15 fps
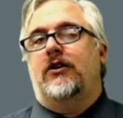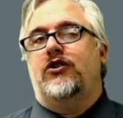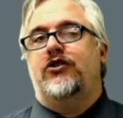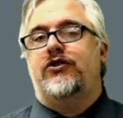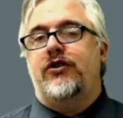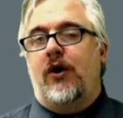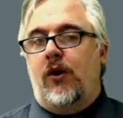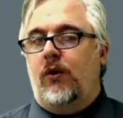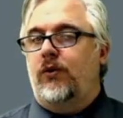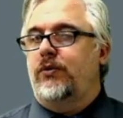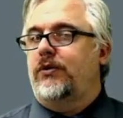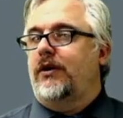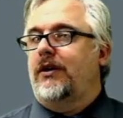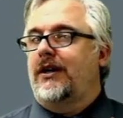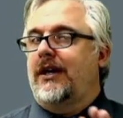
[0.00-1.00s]
don't
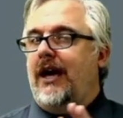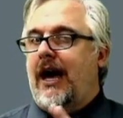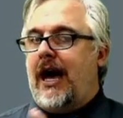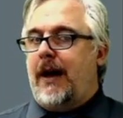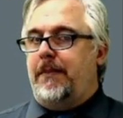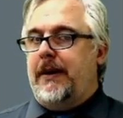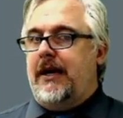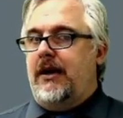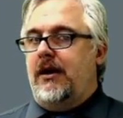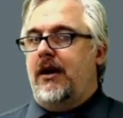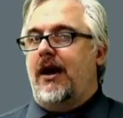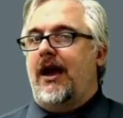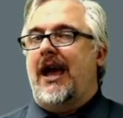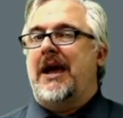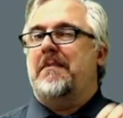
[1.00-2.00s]
copy
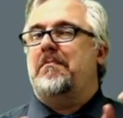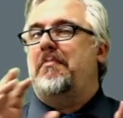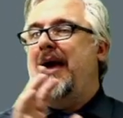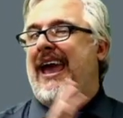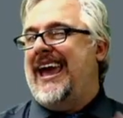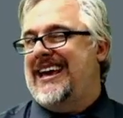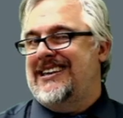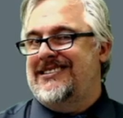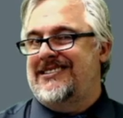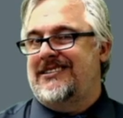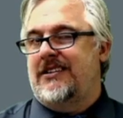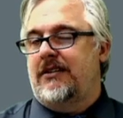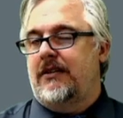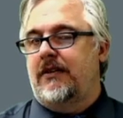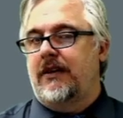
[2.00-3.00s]
and paste
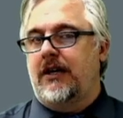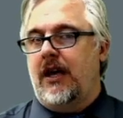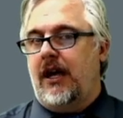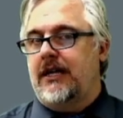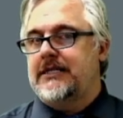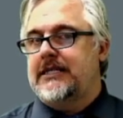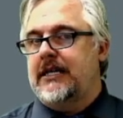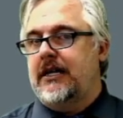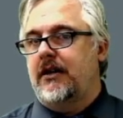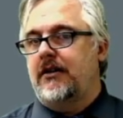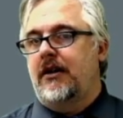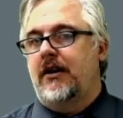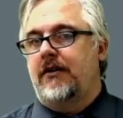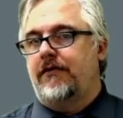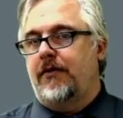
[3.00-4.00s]
the content
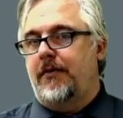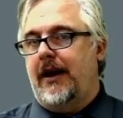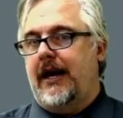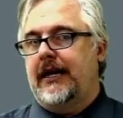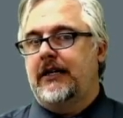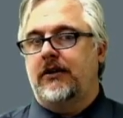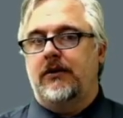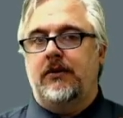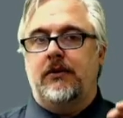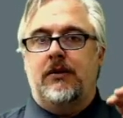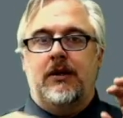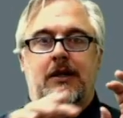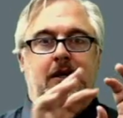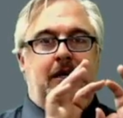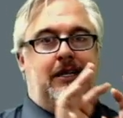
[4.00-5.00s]
from Haiku
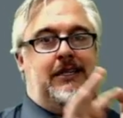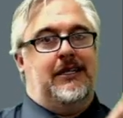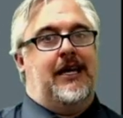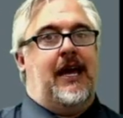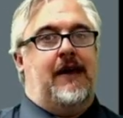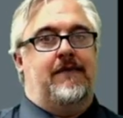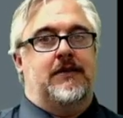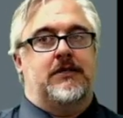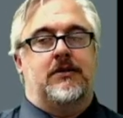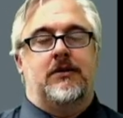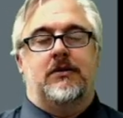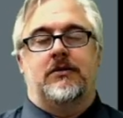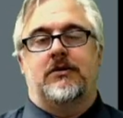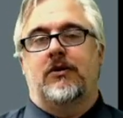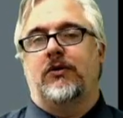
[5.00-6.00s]
into Canvas.
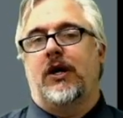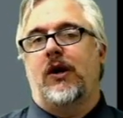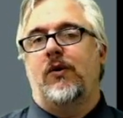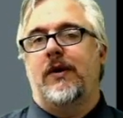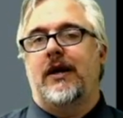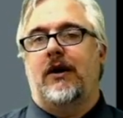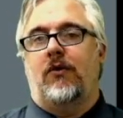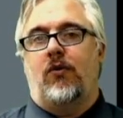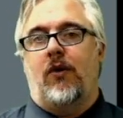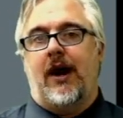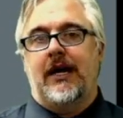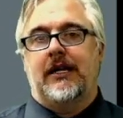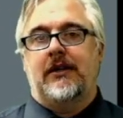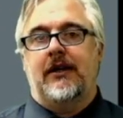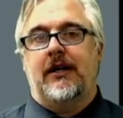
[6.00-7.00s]
Don't go in and
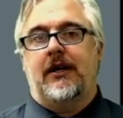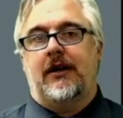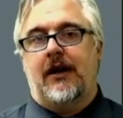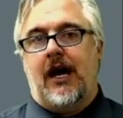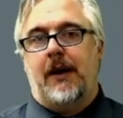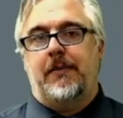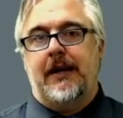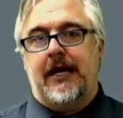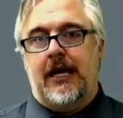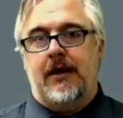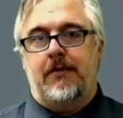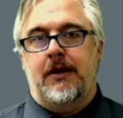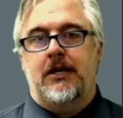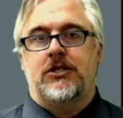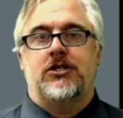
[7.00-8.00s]
right-click, copy
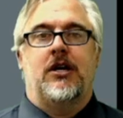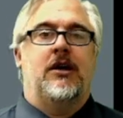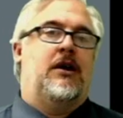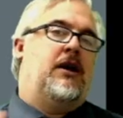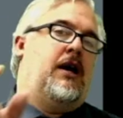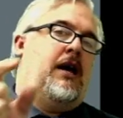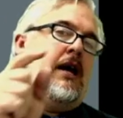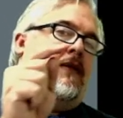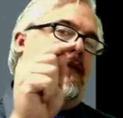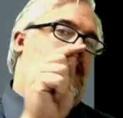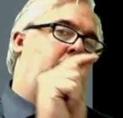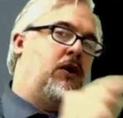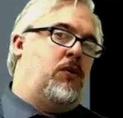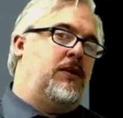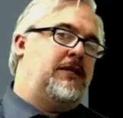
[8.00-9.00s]
image, and then
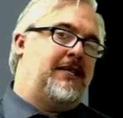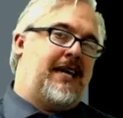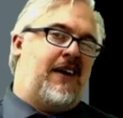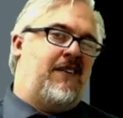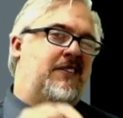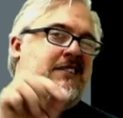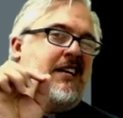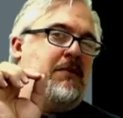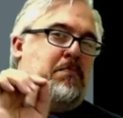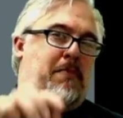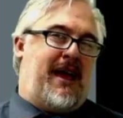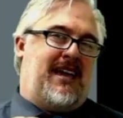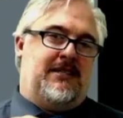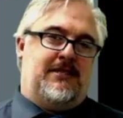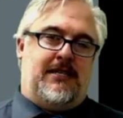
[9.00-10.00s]
go into Canvas and
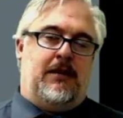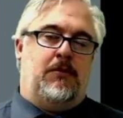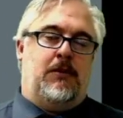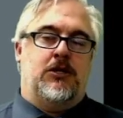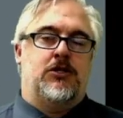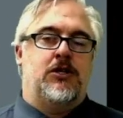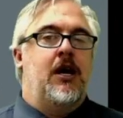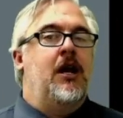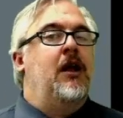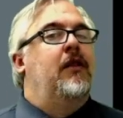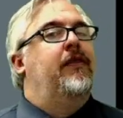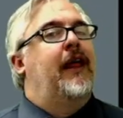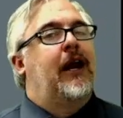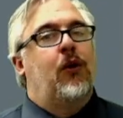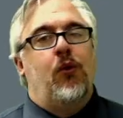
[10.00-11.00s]
paste image.
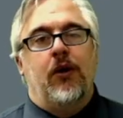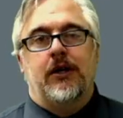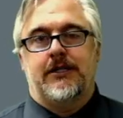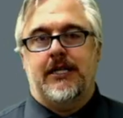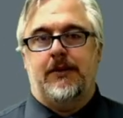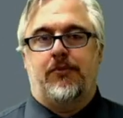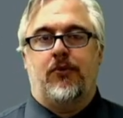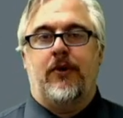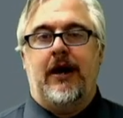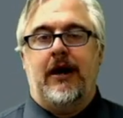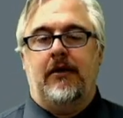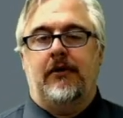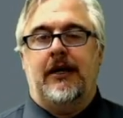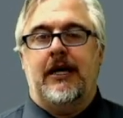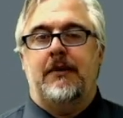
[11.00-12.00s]
That'll work
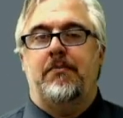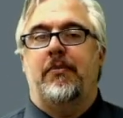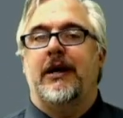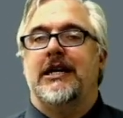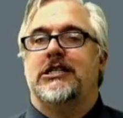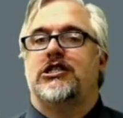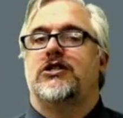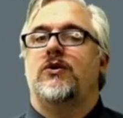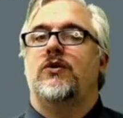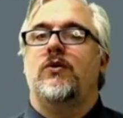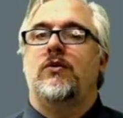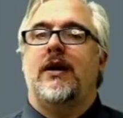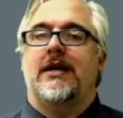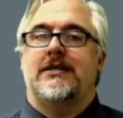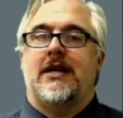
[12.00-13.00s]
temporarily, but as soon
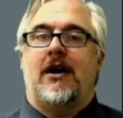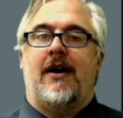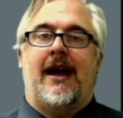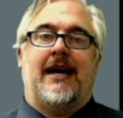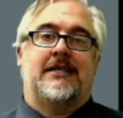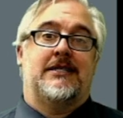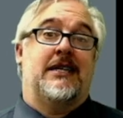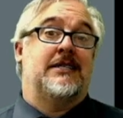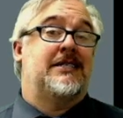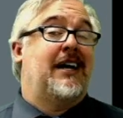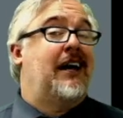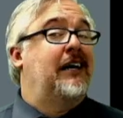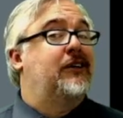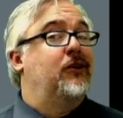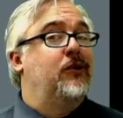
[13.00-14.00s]
as our access to
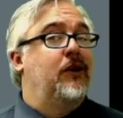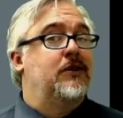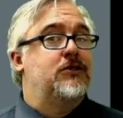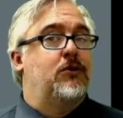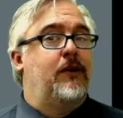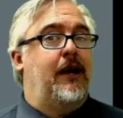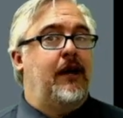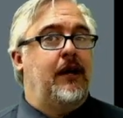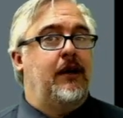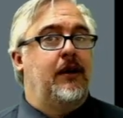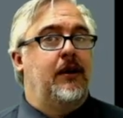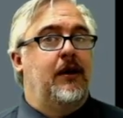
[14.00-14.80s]
Haiku goes away,